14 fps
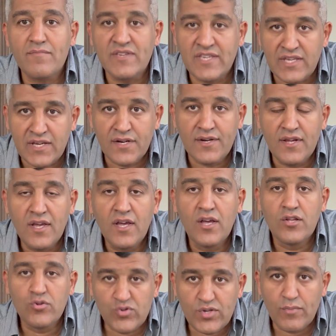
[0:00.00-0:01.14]
I'm here
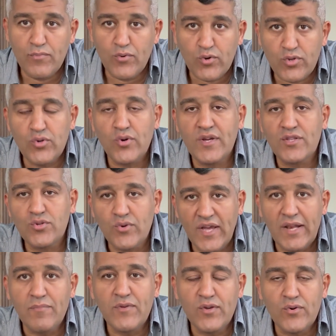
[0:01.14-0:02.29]
to support you and to
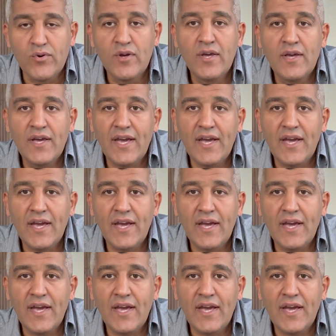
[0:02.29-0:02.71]
help you,